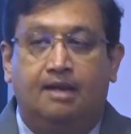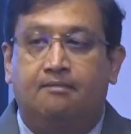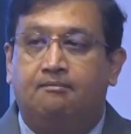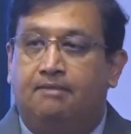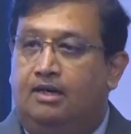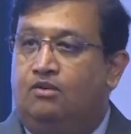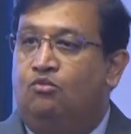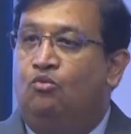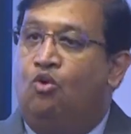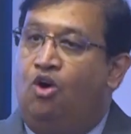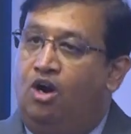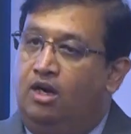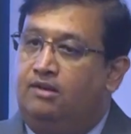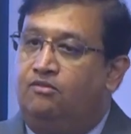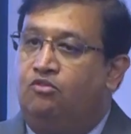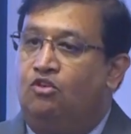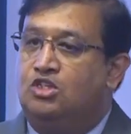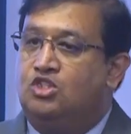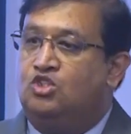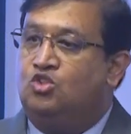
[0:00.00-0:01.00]
But
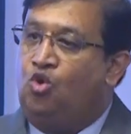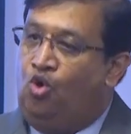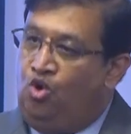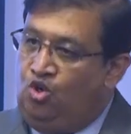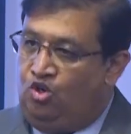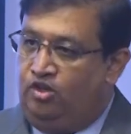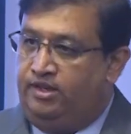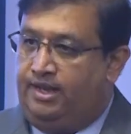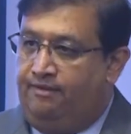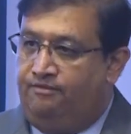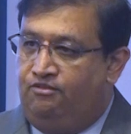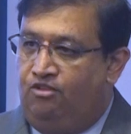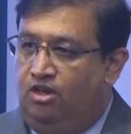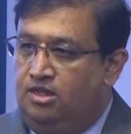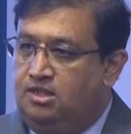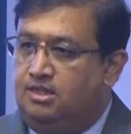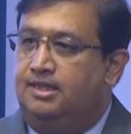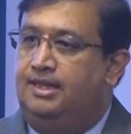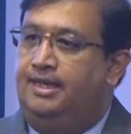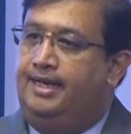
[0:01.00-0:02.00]
what was told to them
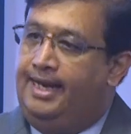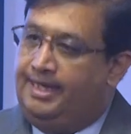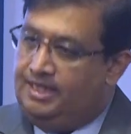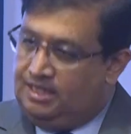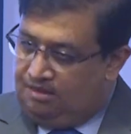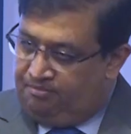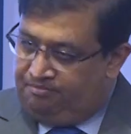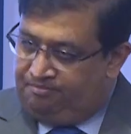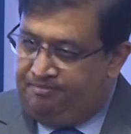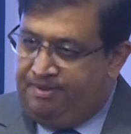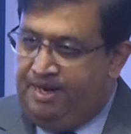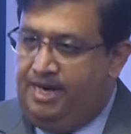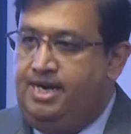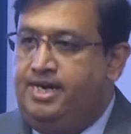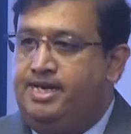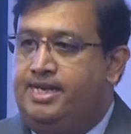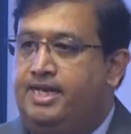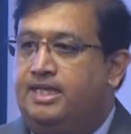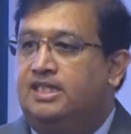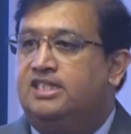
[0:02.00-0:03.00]
was, let's
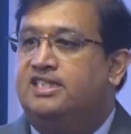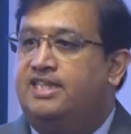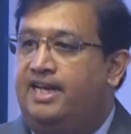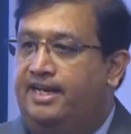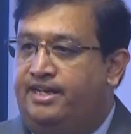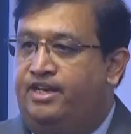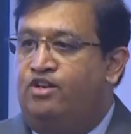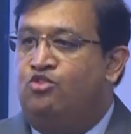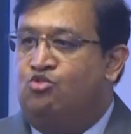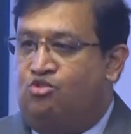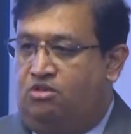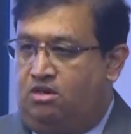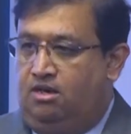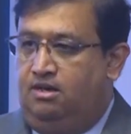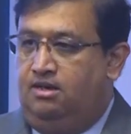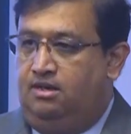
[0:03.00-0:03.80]
build the statute